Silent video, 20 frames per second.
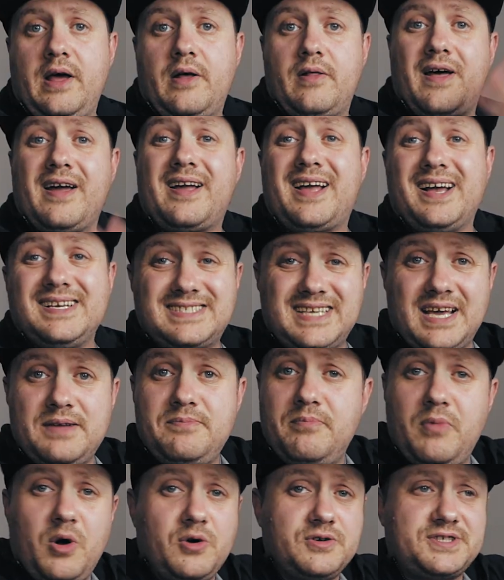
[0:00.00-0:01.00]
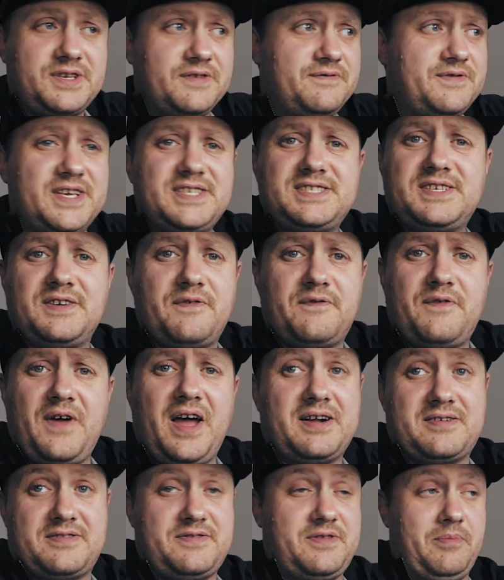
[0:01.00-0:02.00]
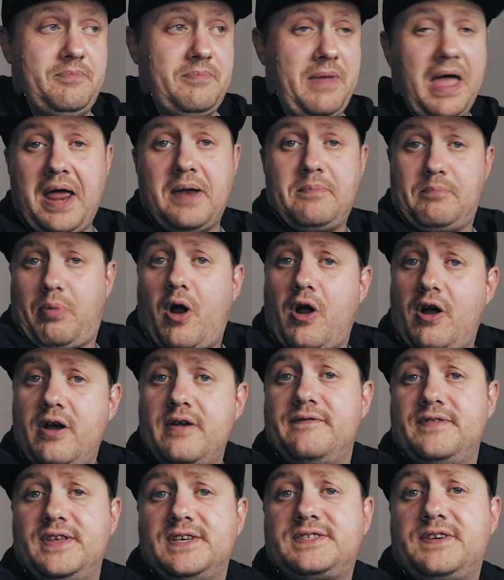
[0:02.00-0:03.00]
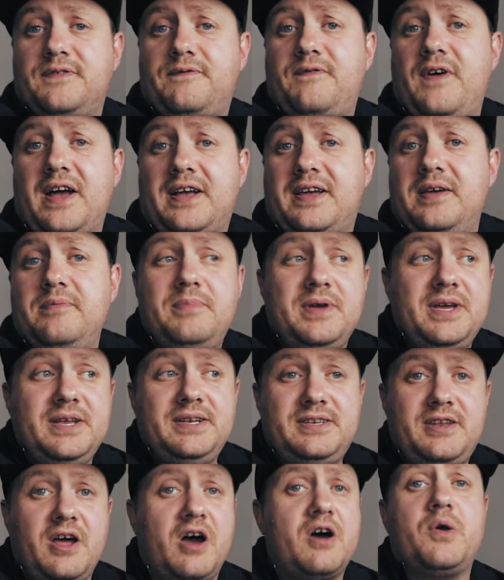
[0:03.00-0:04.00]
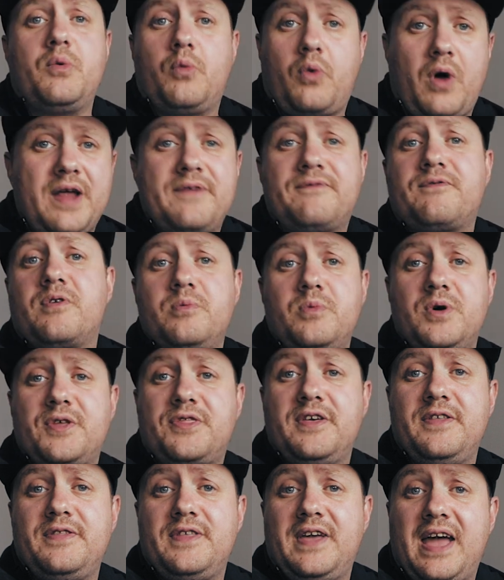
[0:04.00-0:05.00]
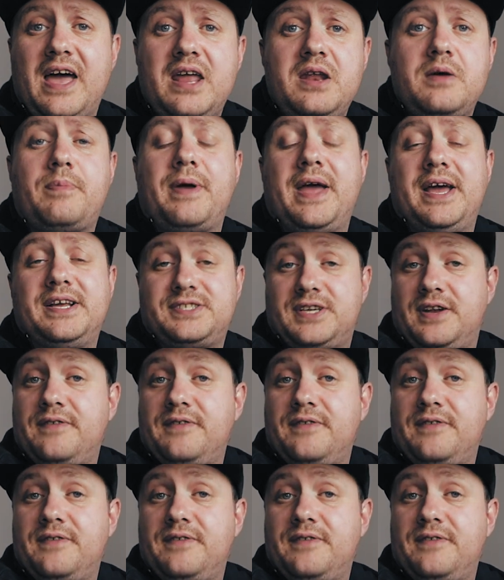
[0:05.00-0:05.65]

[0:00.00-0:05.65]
Now, like I said, most of this effect, the main part of this effect, can be done right from within the edit page.